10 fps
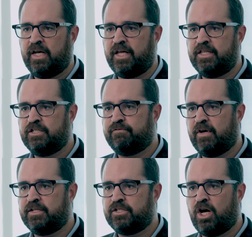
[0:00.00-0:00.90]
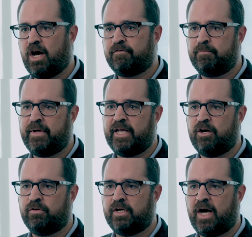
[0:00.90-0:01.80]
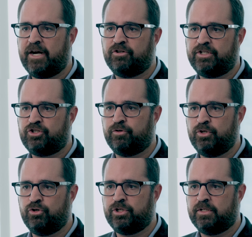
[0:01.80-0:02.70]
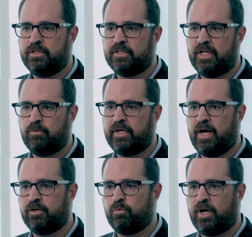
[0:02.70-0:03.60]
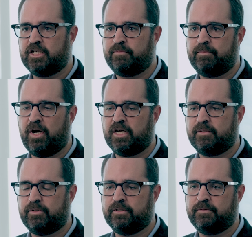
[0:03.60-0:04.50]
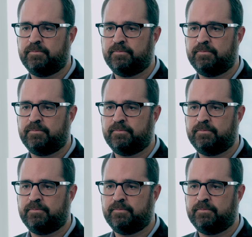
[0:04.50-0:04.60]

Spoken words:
and these funds often pay out higher distributions than would otherwise be possible.